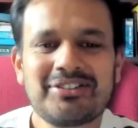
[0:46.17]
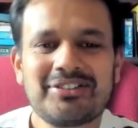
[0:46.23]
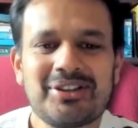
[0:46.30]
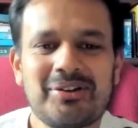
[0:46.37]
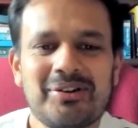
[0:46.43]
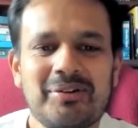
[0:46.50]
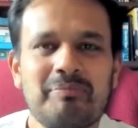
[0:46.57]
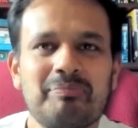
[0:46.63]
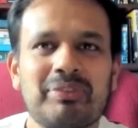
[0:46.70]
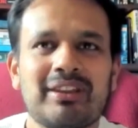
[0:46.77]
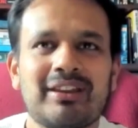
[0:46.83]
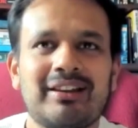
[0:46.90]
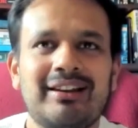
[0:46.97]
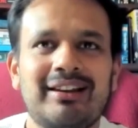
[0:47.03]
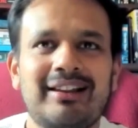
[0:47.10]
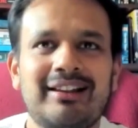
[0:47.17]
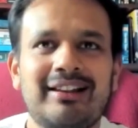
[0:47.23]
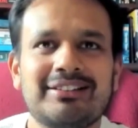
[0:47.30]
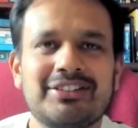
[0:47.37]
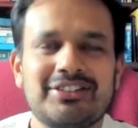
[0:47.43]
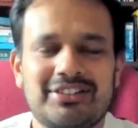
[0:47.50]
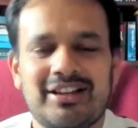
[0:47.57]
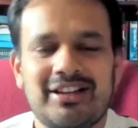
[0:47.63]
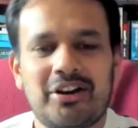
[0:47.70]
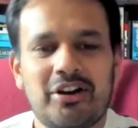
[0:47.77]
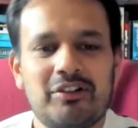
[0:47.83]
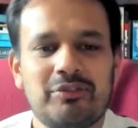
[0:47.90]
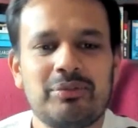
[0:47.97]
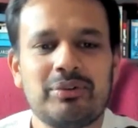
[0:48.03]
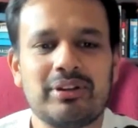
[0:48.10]
So to start
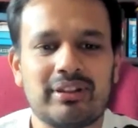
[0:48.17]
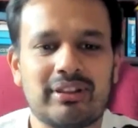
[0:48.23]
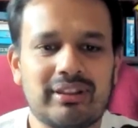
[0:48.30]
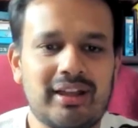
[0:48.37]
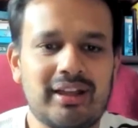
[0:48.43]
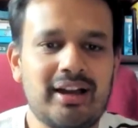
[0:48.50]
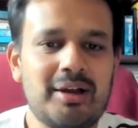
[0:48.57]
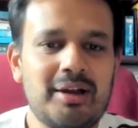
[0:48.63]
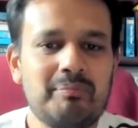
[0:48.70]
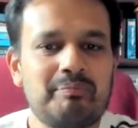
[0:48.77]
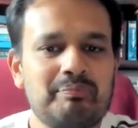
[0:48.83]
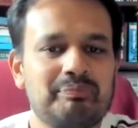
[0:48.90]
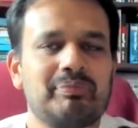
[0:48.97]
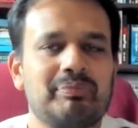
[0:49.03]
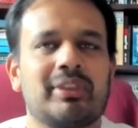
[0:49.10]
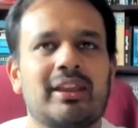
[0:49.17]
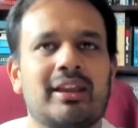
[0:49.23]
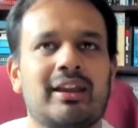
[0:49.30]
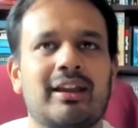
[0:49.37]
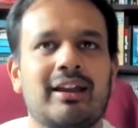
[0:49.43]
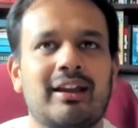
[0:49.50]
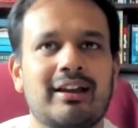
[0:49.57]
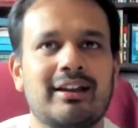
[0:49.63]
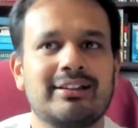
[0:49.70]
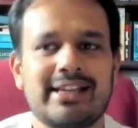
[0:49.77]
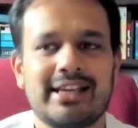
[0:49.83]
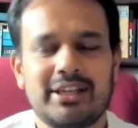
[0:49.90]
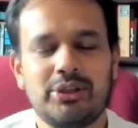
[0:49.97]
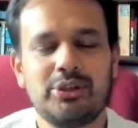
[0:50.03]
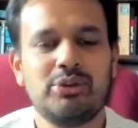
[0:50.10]
off with,
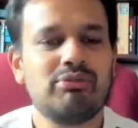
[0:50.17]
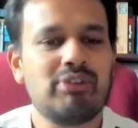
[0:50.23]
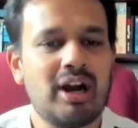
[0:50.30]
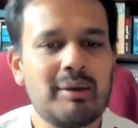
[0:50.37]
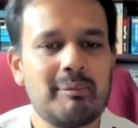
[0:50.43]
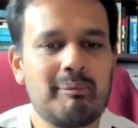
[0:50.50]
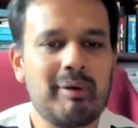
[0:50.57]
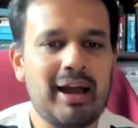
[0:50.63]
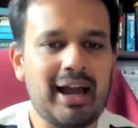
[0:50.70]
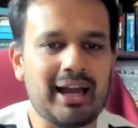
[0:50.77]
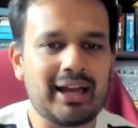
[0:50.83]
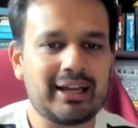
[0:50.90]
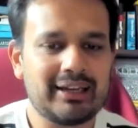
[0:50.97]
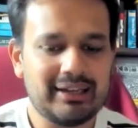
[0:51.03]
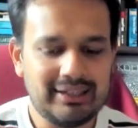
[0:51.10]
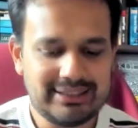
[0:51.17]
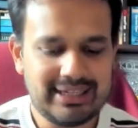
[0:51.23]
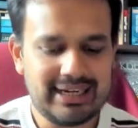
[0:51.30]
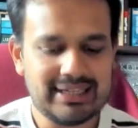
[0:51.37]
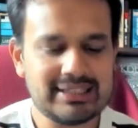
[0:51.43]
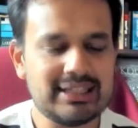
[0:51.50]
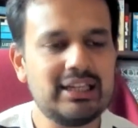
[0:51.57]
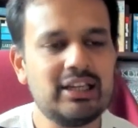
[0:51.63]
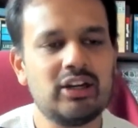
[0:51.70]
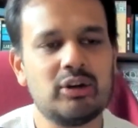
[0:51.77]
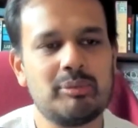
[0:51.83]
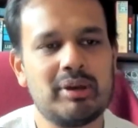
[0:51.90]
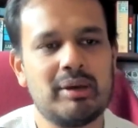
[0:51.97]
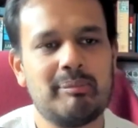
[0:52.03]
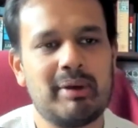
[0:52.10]
taking you right back, tell us a
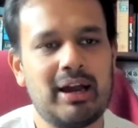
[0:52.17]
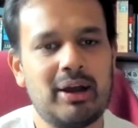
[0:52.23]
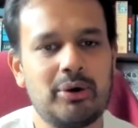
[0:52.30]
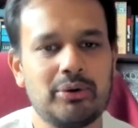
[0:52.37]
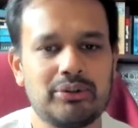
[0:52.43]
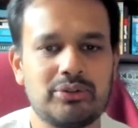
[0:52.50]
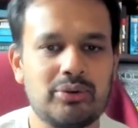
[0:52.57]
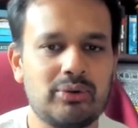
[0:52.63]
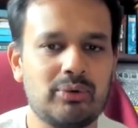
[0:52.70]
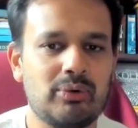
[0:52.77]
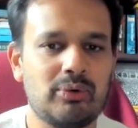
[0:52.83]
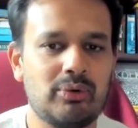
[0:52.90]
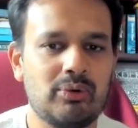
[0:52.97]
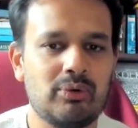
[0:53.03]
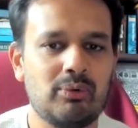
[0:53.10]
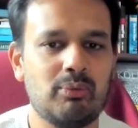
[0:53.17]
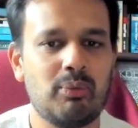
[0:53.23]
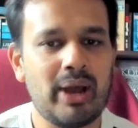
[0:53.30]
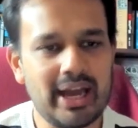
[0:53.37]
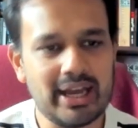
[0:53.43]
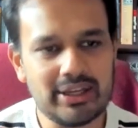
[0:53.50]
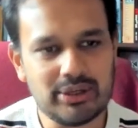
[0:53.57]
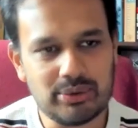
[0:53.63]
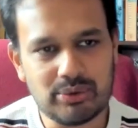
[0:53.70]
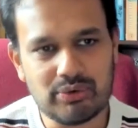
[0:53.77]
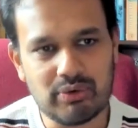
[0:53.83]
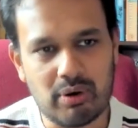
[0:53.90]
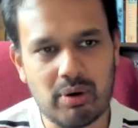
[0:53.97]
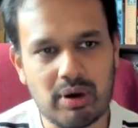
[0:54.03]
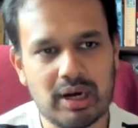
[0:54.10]
little bit about where you
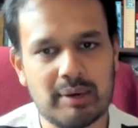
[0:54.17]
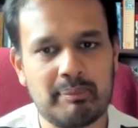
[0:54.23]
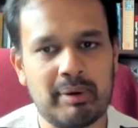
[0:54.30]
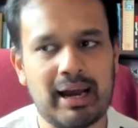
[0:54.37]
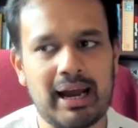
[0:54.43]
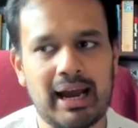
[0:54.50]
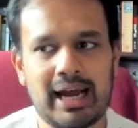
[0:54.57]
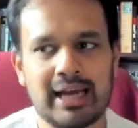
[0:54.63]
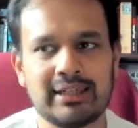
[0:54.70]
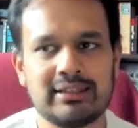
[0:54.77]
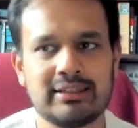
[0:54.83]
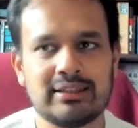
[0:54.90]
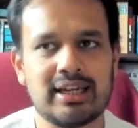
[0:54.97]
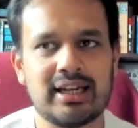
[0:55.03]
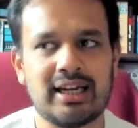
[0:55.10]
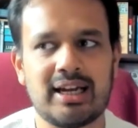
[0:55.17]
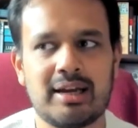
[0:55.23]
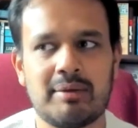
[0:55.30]
grew up and